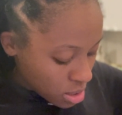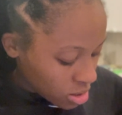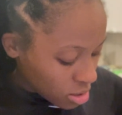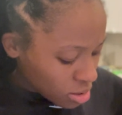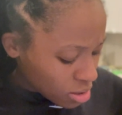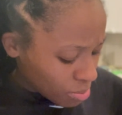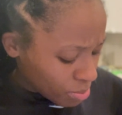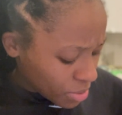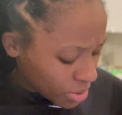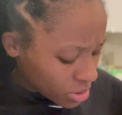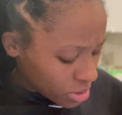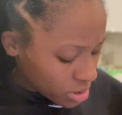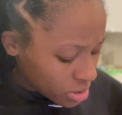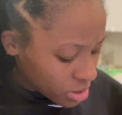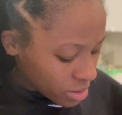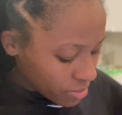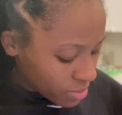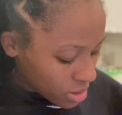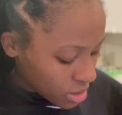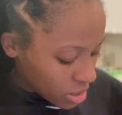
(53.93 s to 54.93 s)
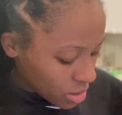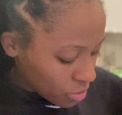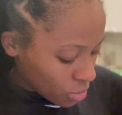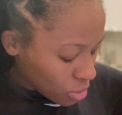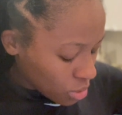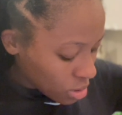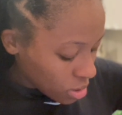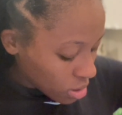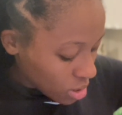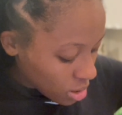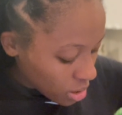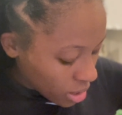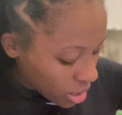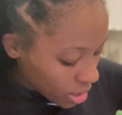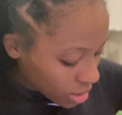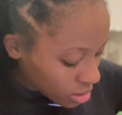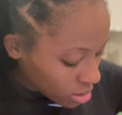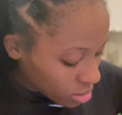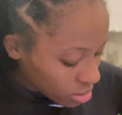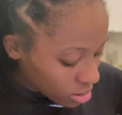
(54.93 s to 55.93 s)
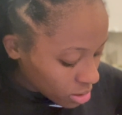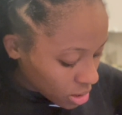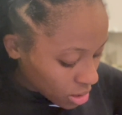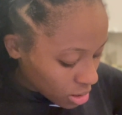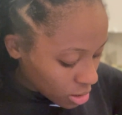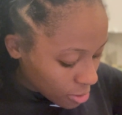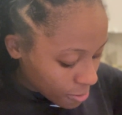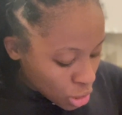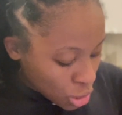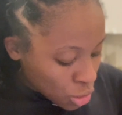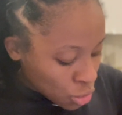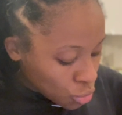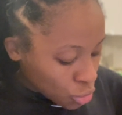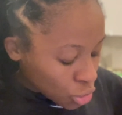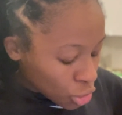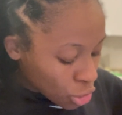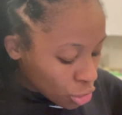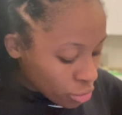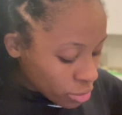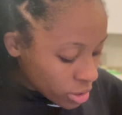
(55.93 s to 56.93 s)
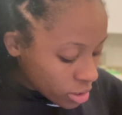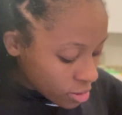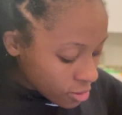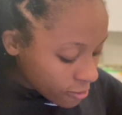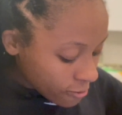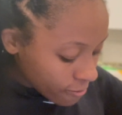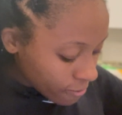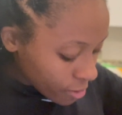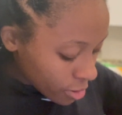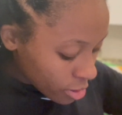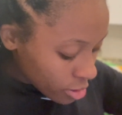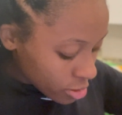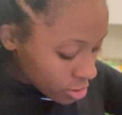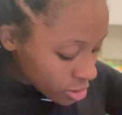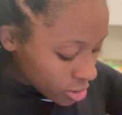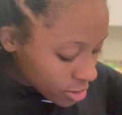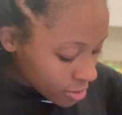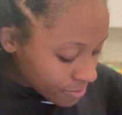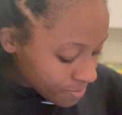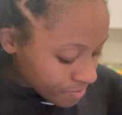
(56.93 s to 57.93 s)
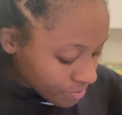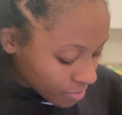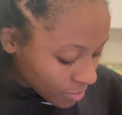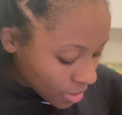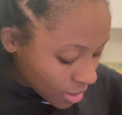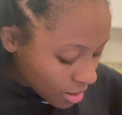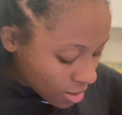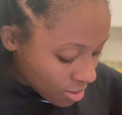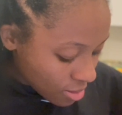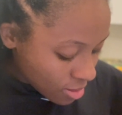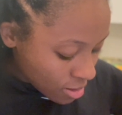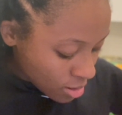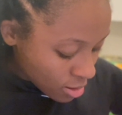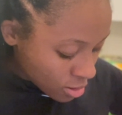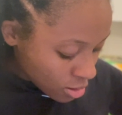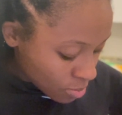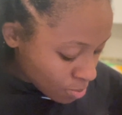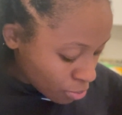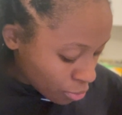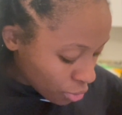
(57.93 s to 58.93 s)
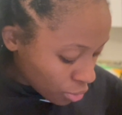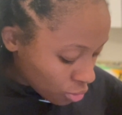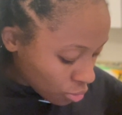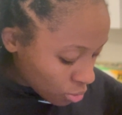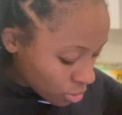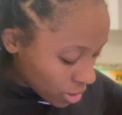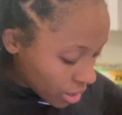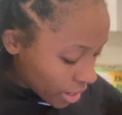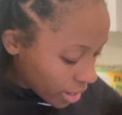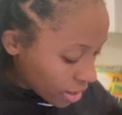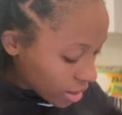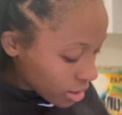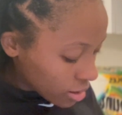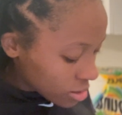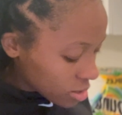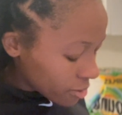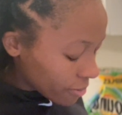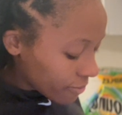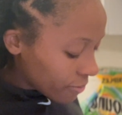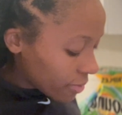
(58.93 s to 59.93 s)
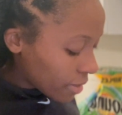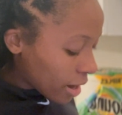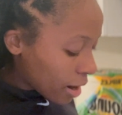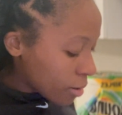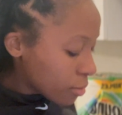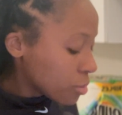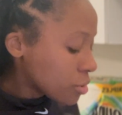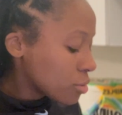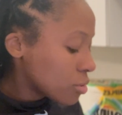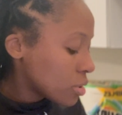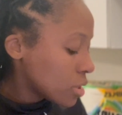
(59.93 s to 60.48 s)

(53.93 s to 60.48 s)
there's a bunch of stuff they said when you cook in a cast iron skillet, you should grease it first and then sprinkle like some flour on